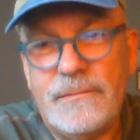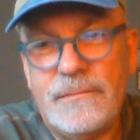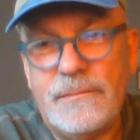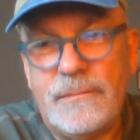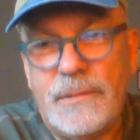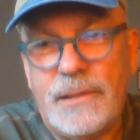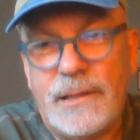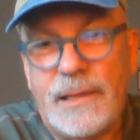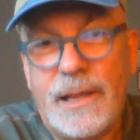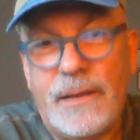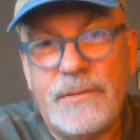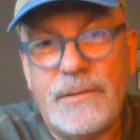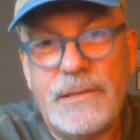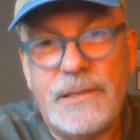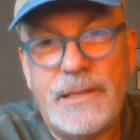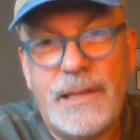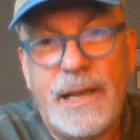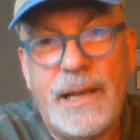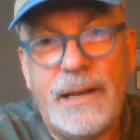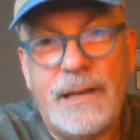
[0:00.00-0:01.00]
But that was
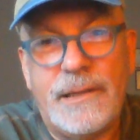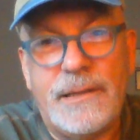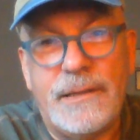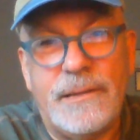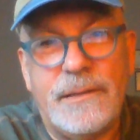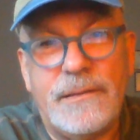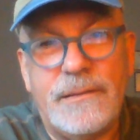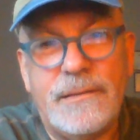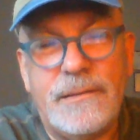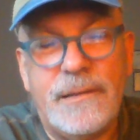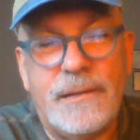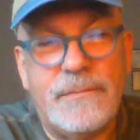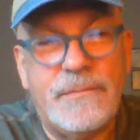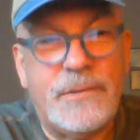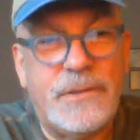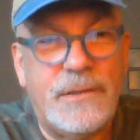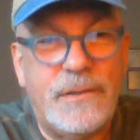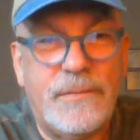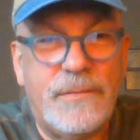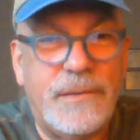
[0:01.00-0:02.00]
his attitude. I'm
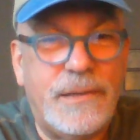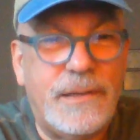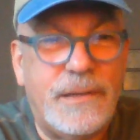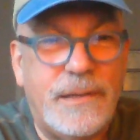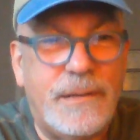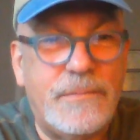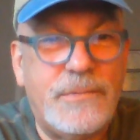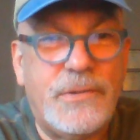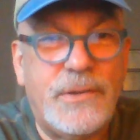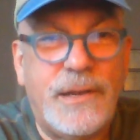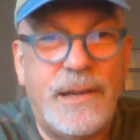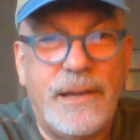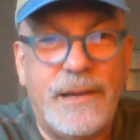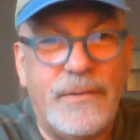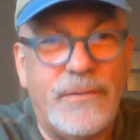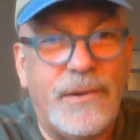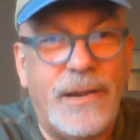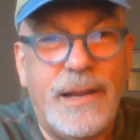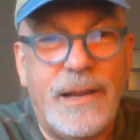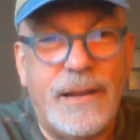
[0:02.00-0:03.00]
sure he wouldn't. I'm sure he ain't
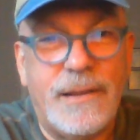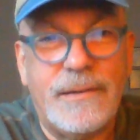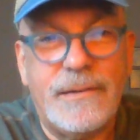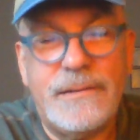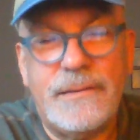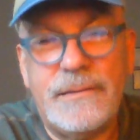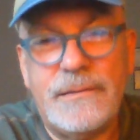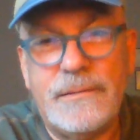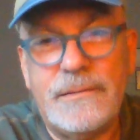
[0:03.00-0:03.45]
around.